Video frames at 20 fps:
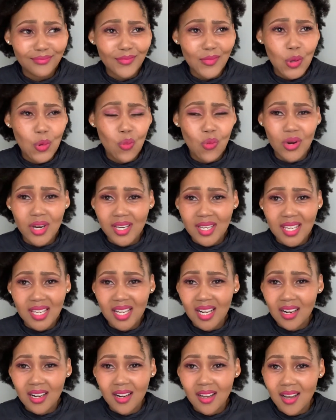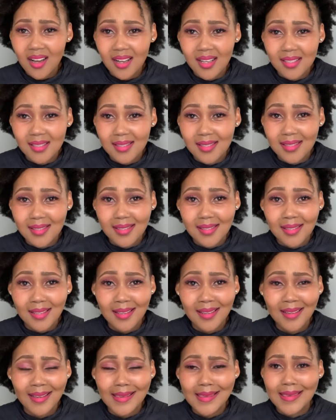working class,
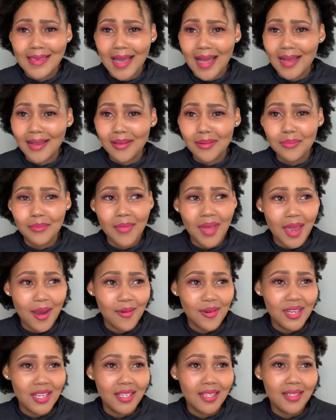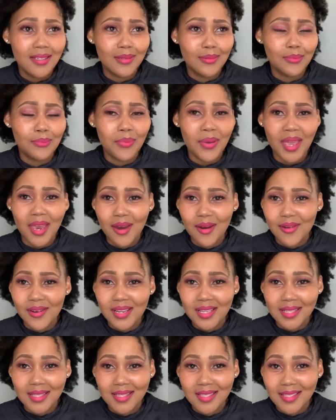young, married
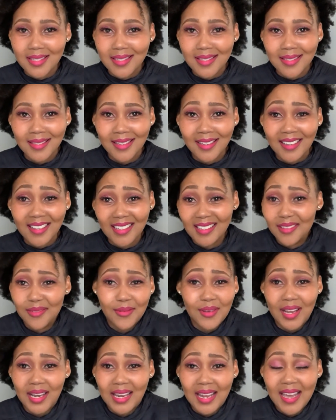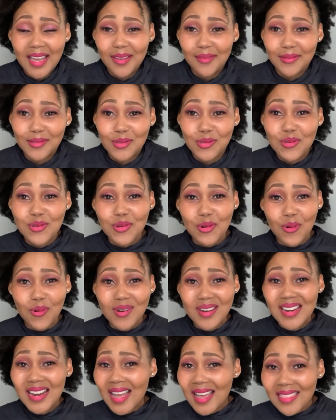parents live our lives, you know,
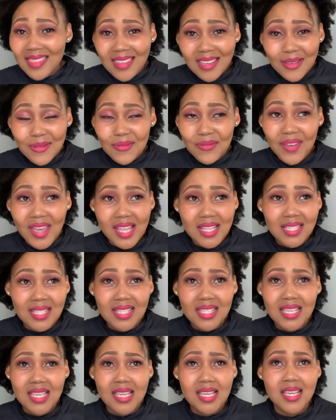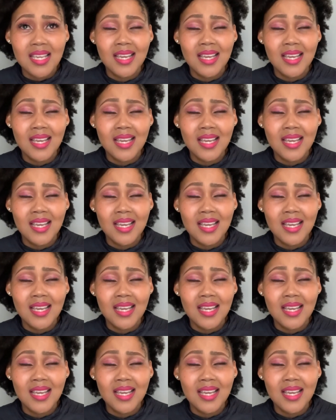nothing fancy.